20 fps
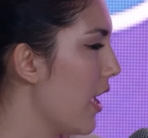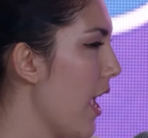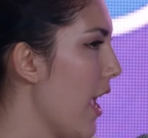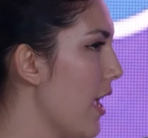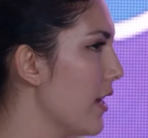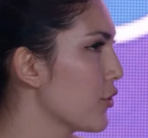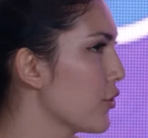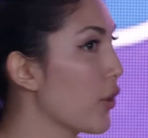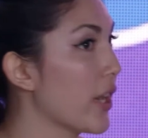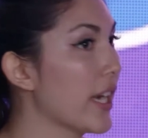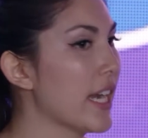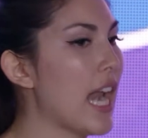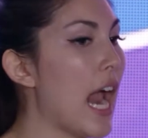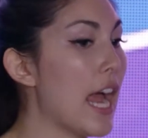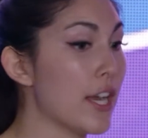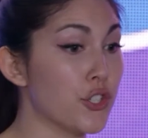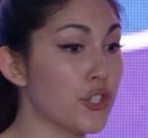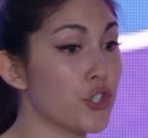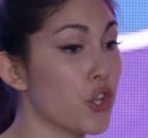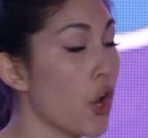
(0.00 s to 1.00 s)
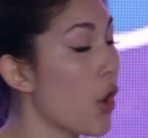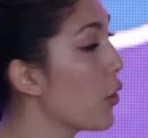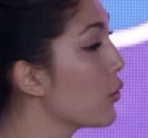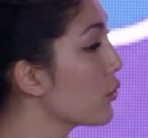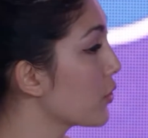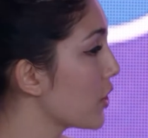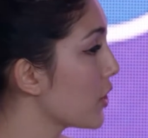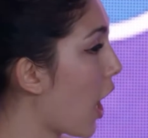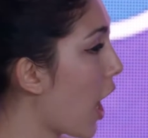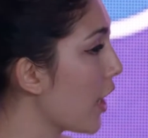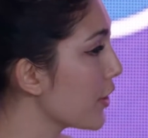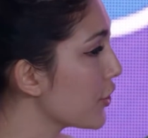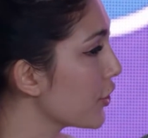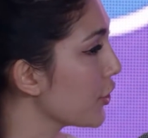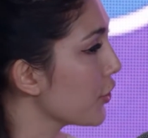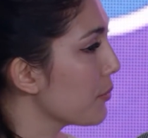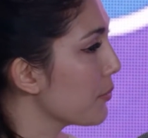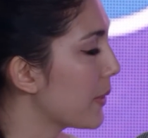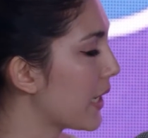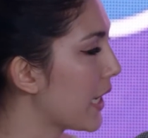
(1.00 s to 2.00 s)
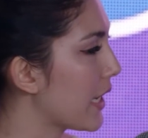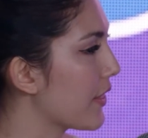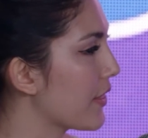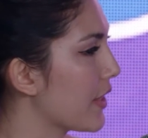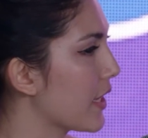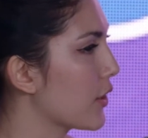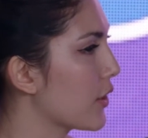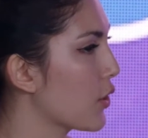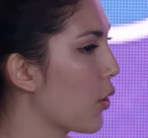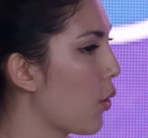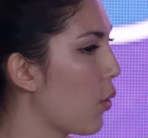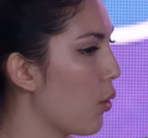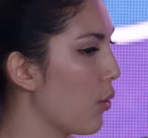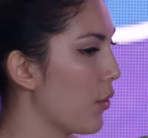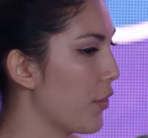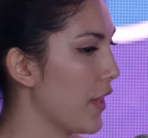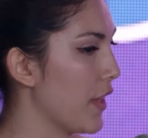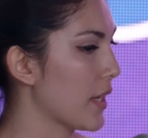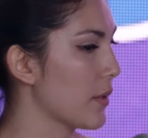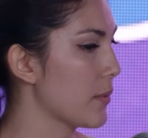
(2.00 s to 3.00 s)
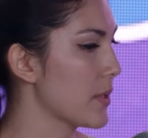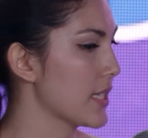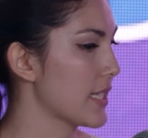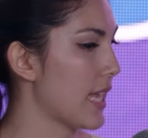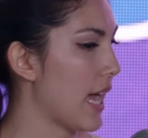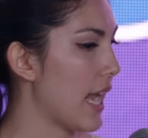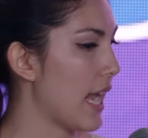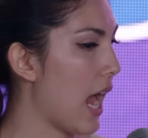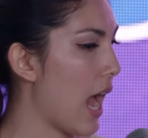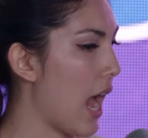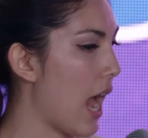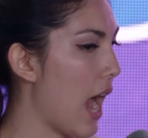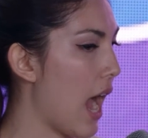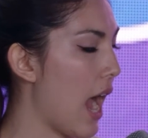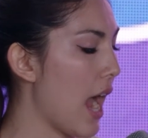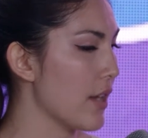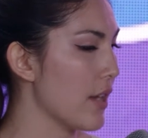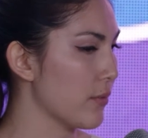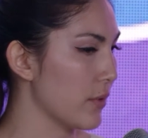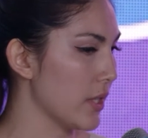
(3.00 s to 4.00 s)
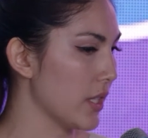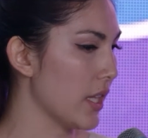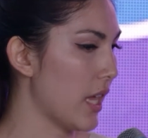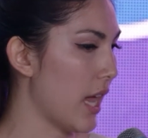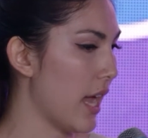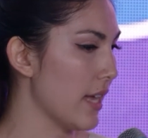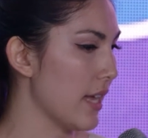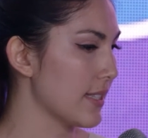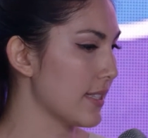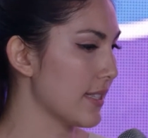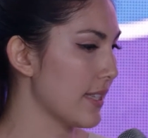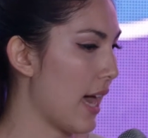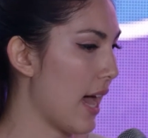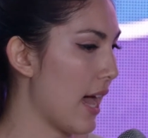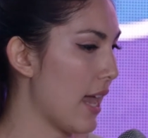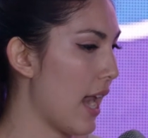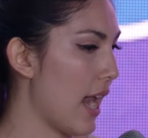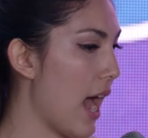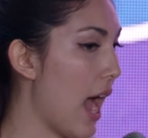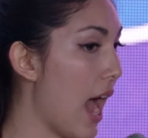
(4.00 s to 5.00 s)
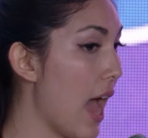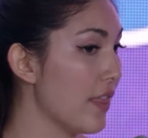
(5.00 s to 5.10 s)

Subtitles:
And granted, I chose not to, but I think the whole thing was that I realized that